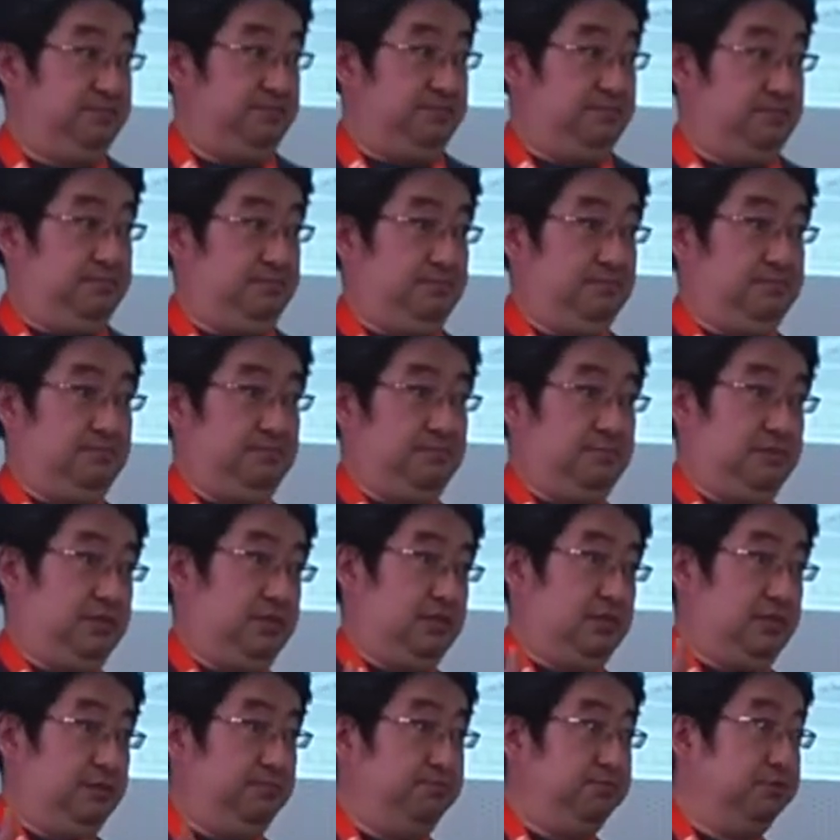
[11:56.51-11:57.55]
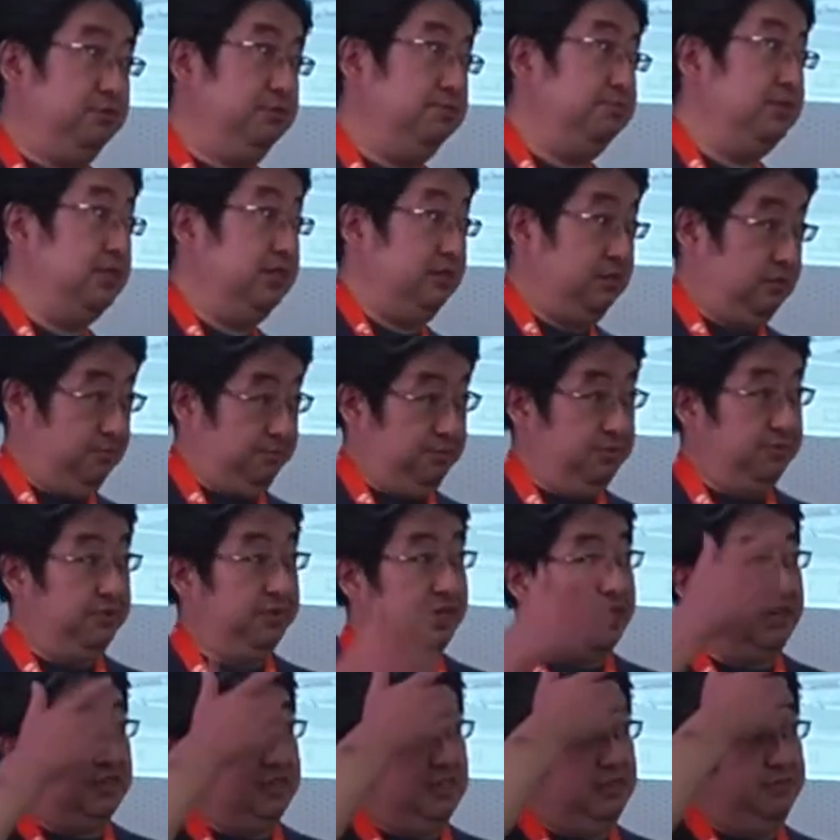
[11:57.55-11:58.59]
improvement of
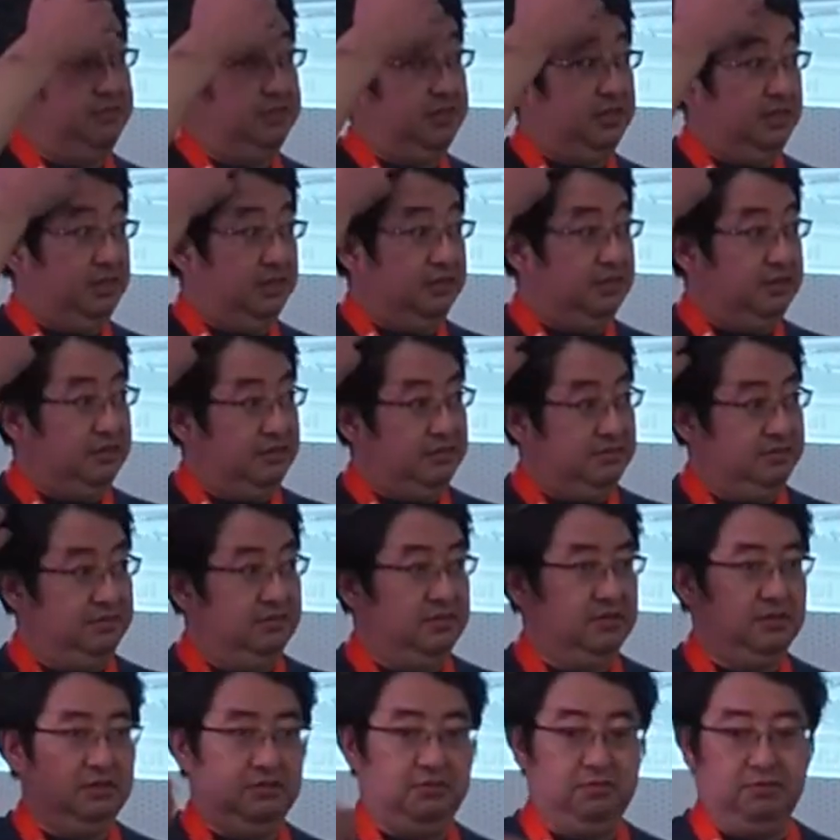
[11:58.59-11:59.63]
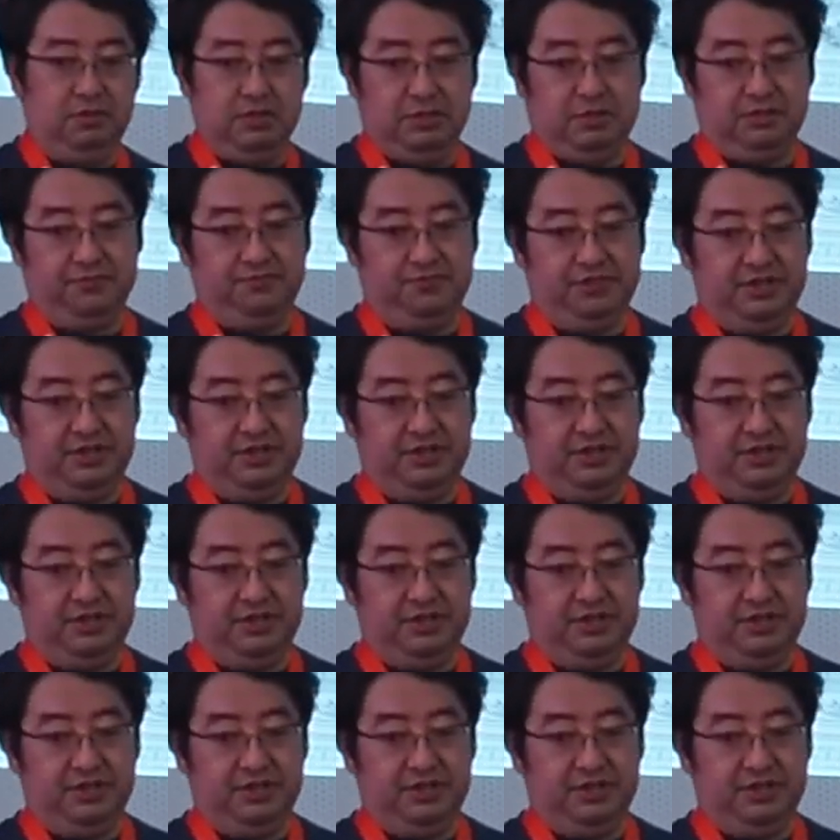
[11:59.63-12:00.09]
productivity was very good.